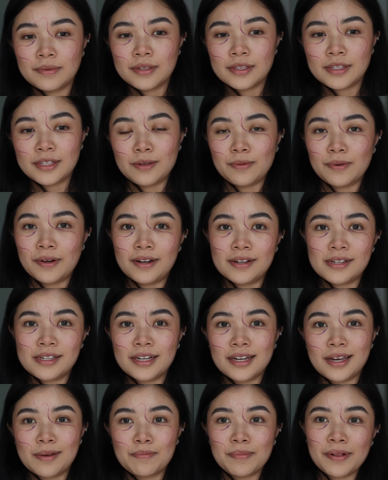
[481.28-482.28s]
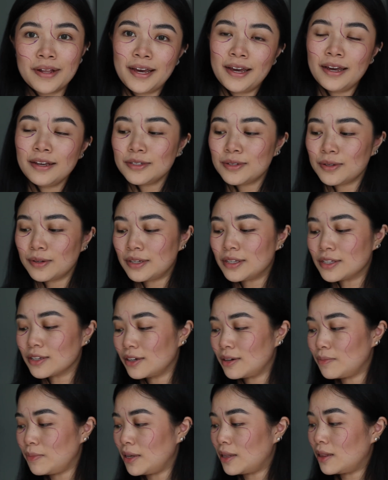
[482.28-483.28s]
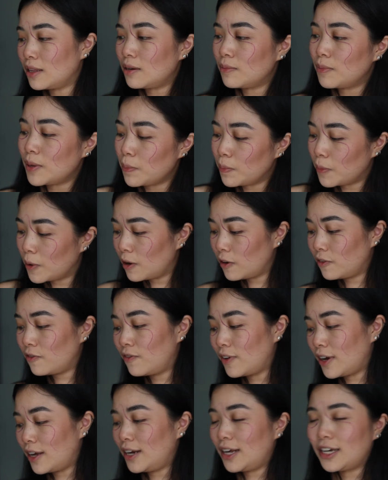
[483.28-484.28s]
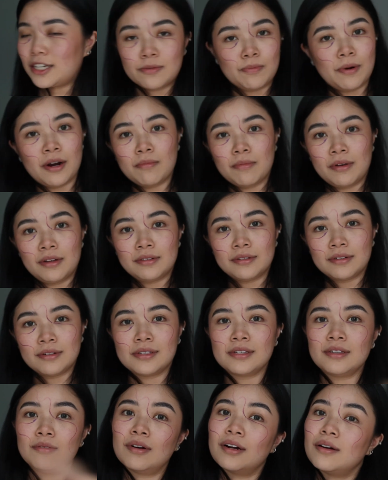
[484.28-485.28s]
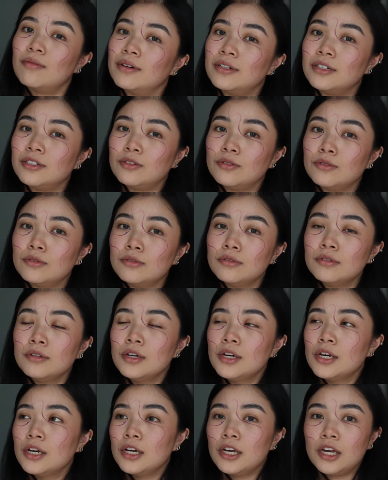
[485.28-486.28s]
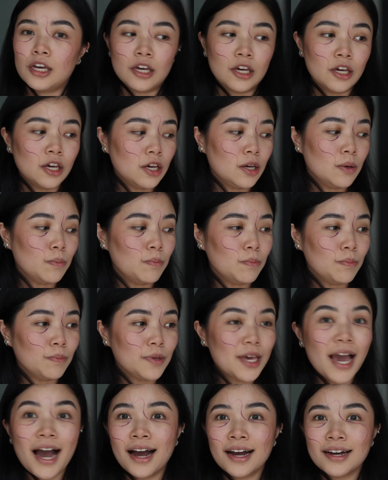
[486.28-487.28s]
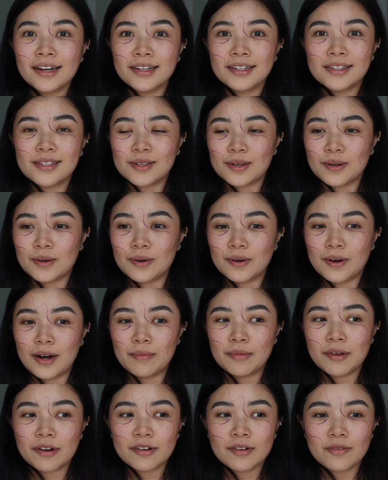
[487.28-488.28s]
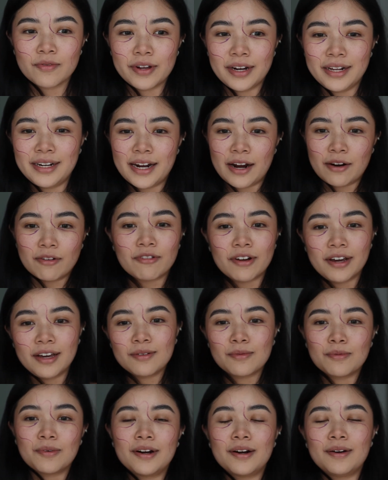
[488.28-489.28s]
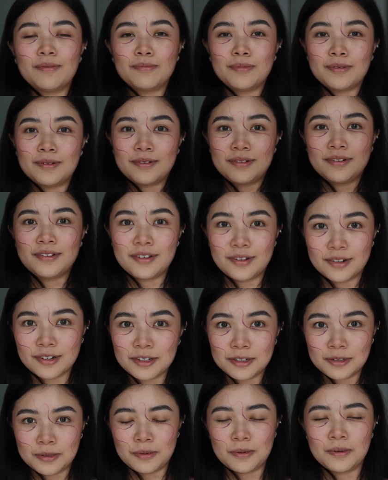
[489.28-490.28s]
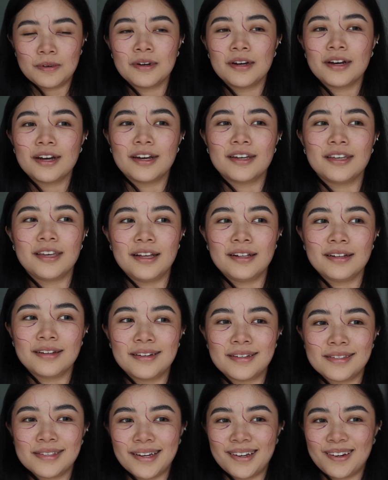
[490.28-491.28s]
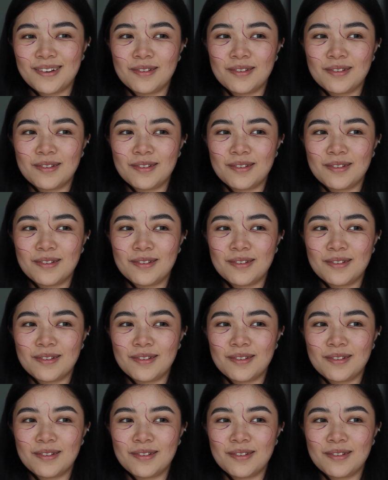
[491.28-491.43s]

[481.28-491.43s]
see what else I can play. So it's going to be a little bit more fun, experimental, see what I want to do. Yeah, so I'm not going to really narrate what I'm going to do again because I don't